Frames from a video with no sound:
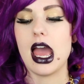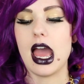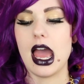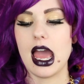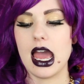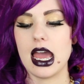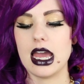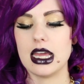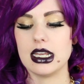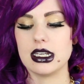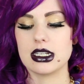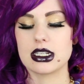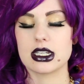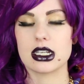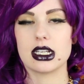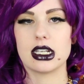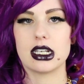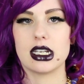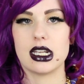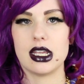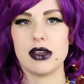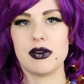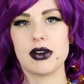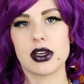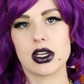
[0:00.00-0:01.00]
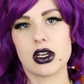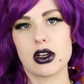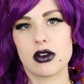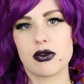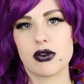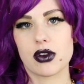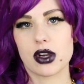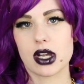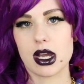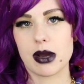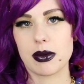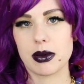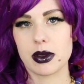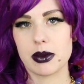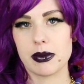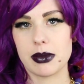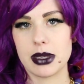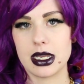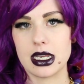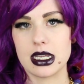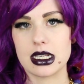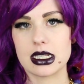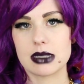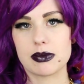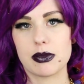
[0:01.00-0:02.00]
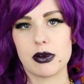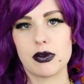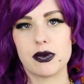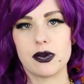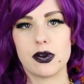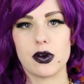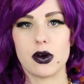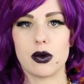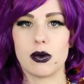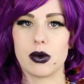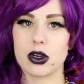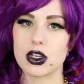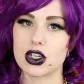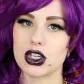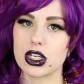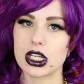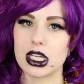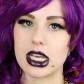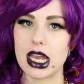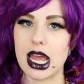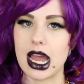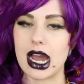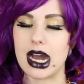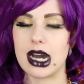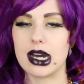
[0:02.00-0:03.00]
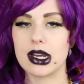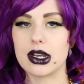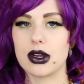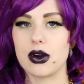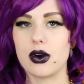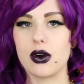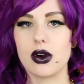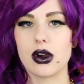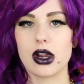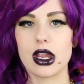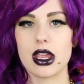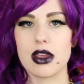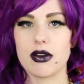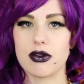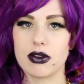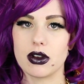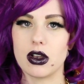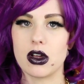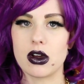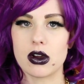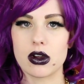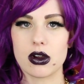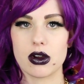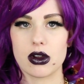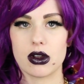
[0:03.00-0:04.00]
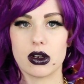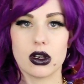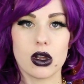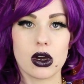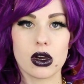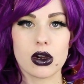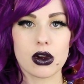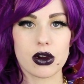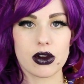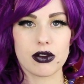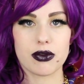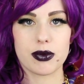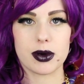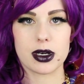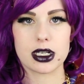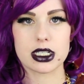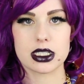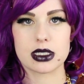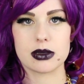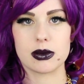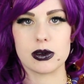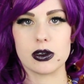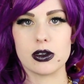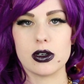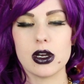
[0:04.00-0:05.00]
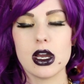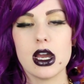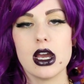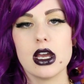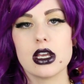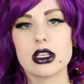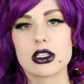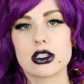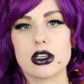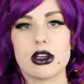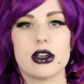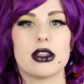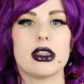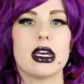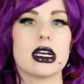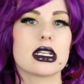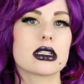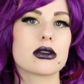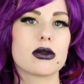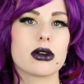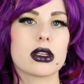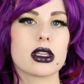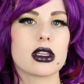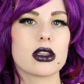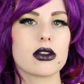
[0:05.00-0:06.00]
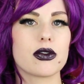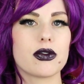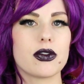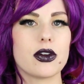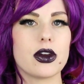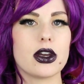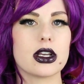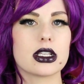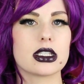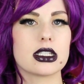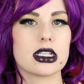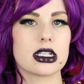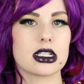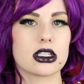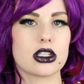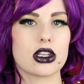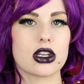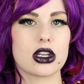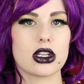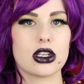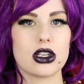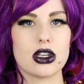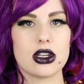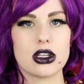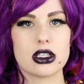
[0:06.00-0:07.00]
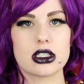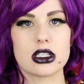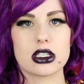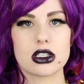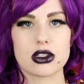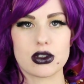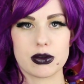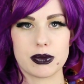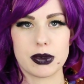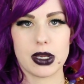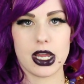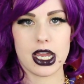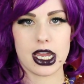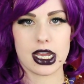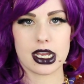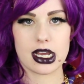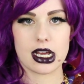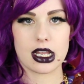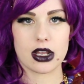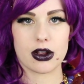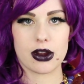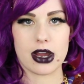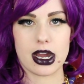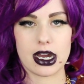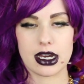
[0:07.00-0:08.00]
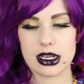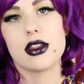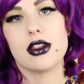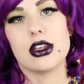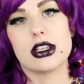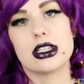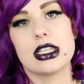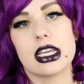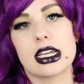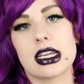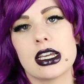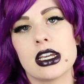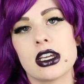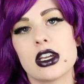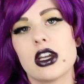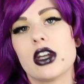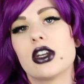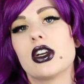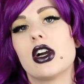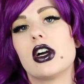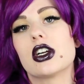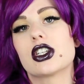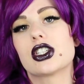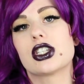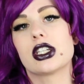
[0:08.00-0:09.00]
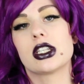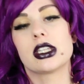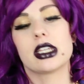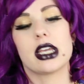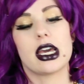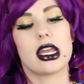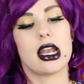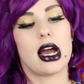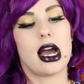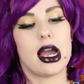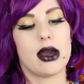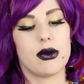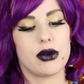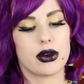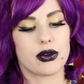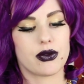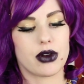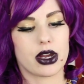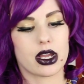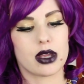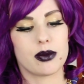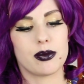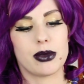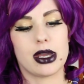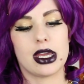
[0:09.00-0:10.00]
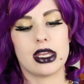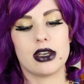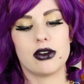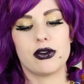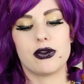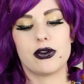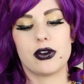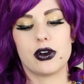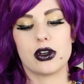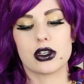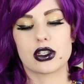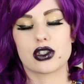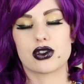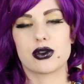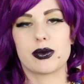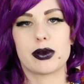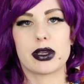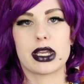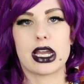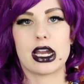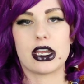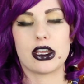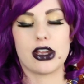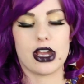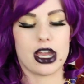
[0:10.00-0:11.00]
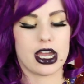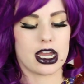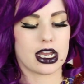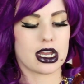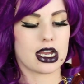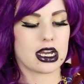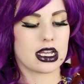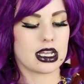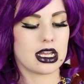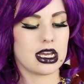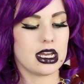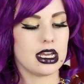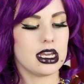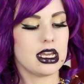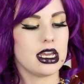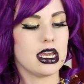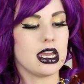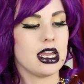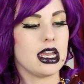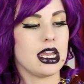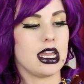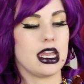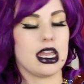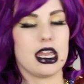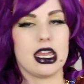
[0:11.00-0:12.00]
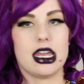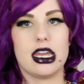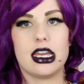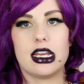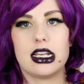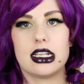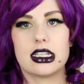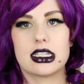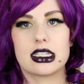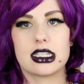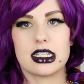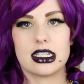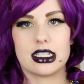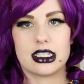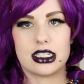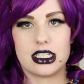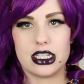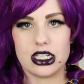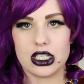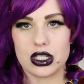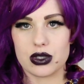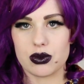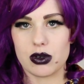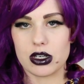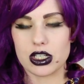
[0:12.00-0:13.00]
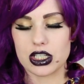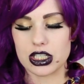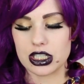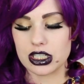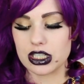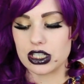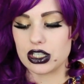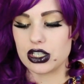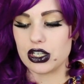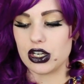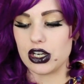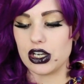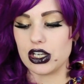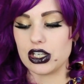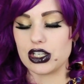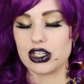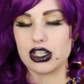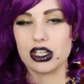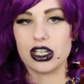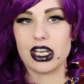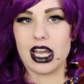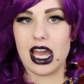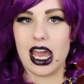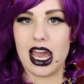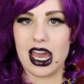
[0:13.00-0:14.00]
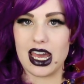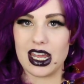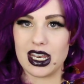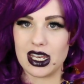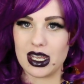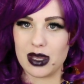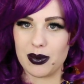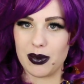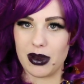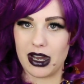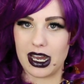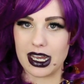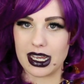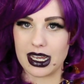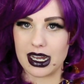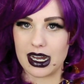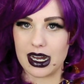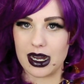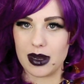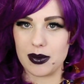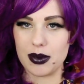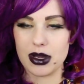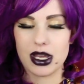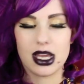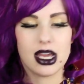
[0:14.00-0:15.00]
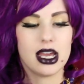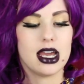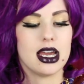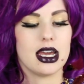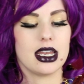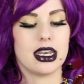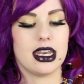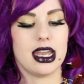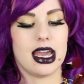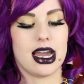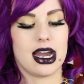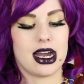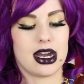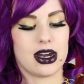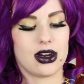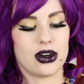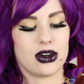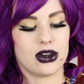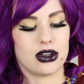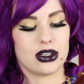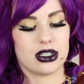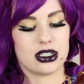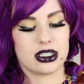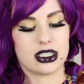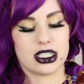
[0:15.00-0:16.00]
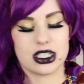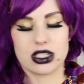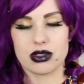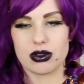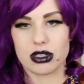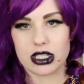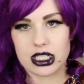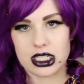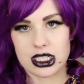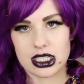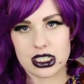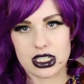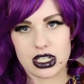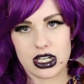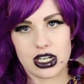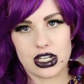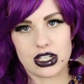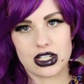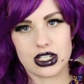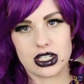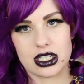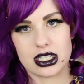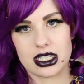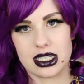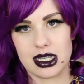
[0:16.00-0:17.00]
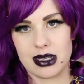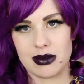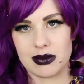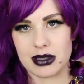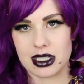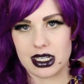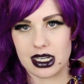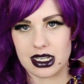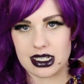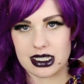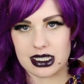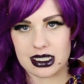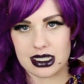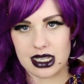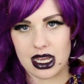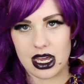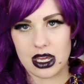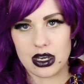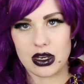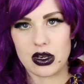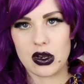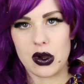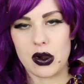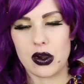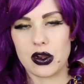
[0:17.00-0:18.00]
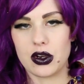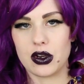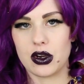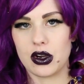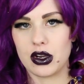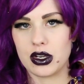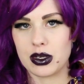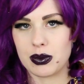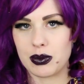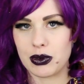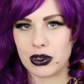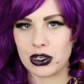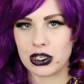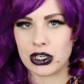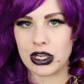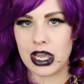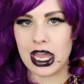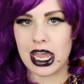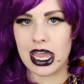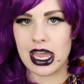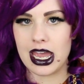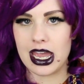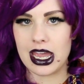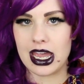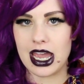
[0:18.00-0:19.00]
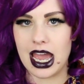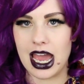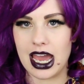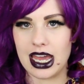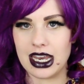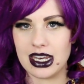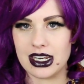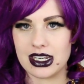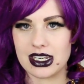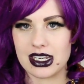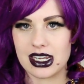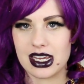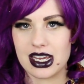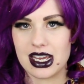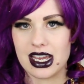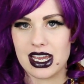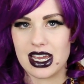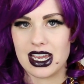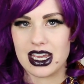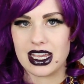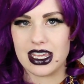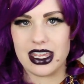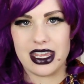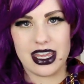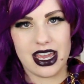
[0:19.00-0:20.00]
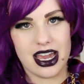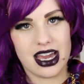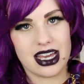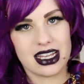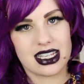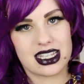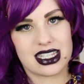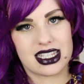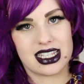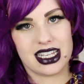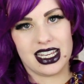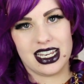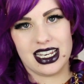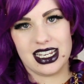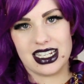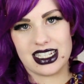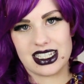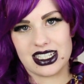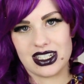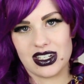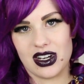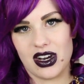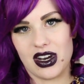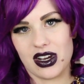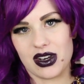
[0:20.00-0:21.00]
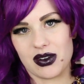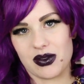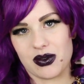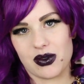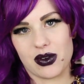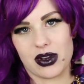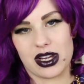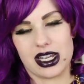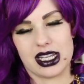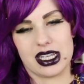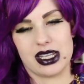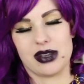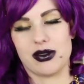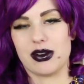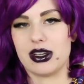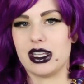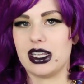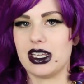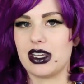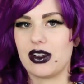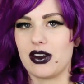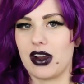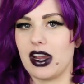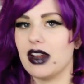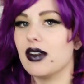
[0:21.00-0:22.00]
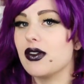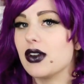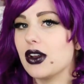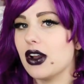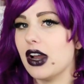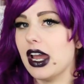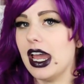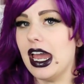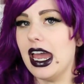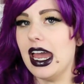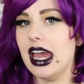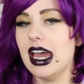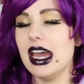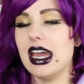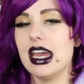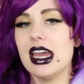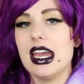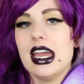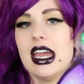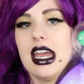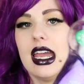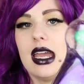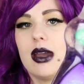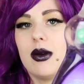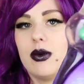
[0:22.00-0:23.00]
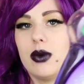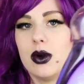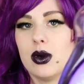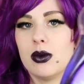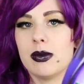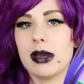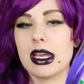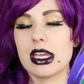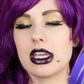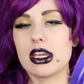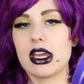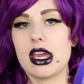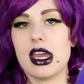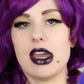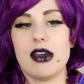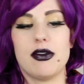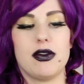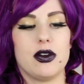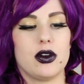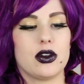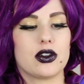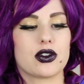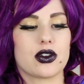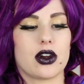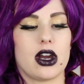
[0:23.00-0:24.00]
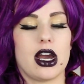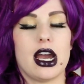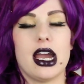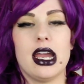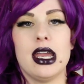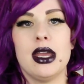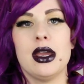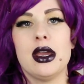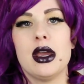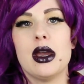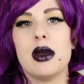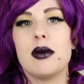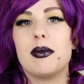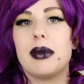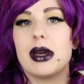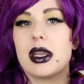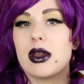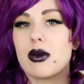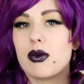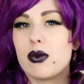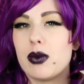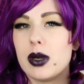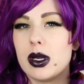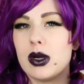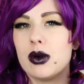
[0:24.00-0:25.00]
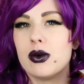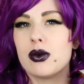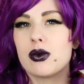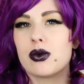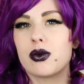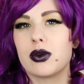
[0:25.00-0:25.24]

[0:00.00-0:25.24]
and leaving it on for a couple of minutes before washing it out, or if longer if possible. So that's one of the first things you can use to strip your hair colour out. The second concoction that I would recommend for stripping out your hair colour is dishwashing detergent and the Bicarb. Now dishwashing detergent seems like a no-no to put in your hair, and Yes, it is not really great for your hair. It will make your hair feel dry, but it will